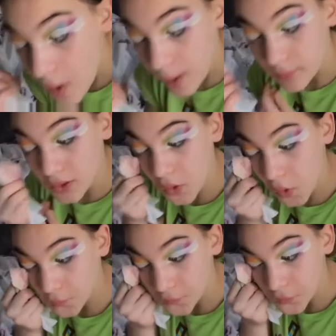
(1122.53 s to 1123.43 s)
I'm gonna
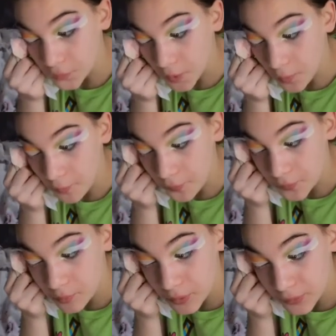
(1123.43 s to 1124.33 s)
clean this up a
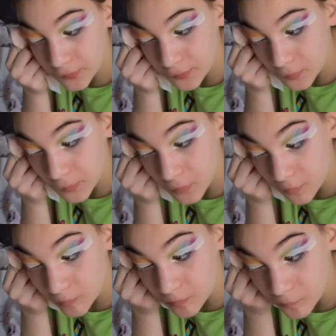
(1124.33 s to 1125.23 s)
little bit because it's a
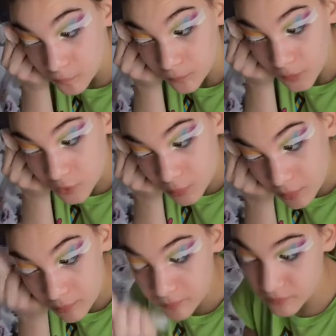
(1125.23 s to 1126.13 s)
little not super
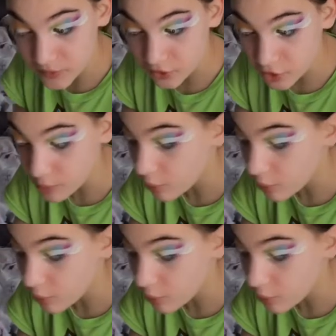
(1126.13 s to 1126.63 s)
sister